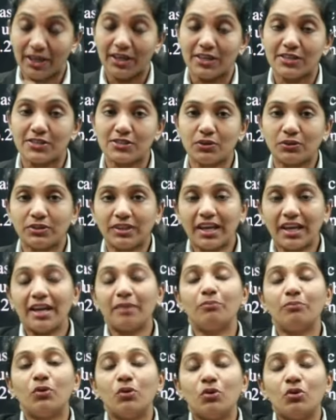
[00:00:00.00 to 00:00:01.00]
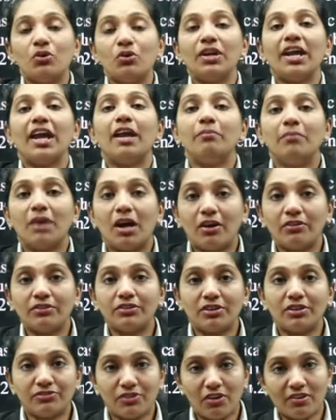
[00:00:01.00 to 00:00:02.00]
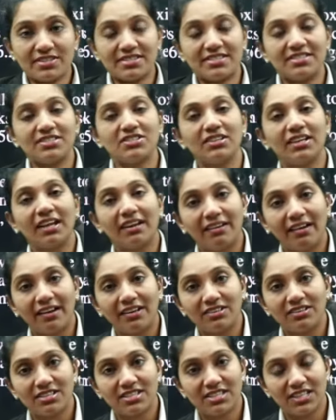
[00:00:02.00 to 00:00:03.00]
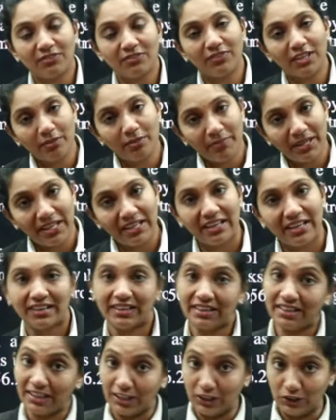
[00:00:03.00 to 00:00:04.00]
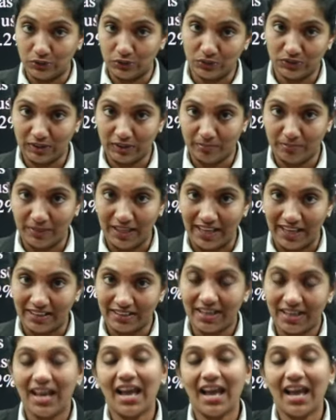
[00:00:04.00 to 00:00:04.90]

So there more amount of oxygen and nitrogen will be getting into the blood,